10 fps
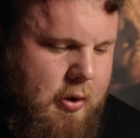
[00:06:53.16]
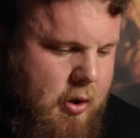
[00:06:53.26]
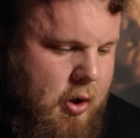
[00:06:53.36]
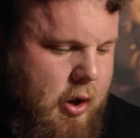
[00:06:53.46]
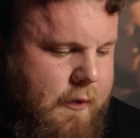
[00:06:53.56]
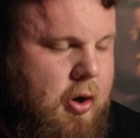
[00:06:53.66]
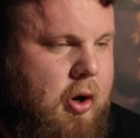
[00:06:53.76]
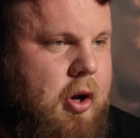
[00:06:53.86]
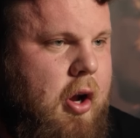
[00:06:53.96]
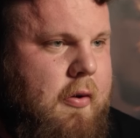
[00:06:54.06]
if
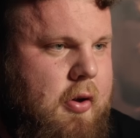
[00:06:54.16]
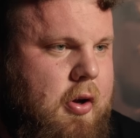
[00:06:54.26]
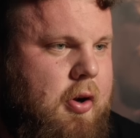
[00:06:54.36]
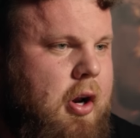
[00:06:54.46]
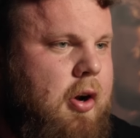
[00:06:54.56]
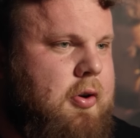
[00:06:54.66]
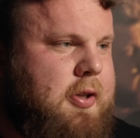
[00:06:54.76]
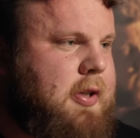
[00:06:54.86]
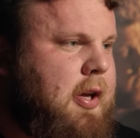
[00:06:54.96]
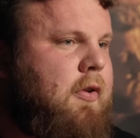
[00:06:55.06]
you're going to lose
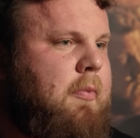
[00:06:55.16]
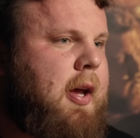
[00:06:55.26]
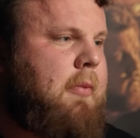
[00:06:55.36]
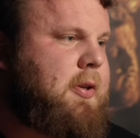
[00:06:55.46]
this if you make a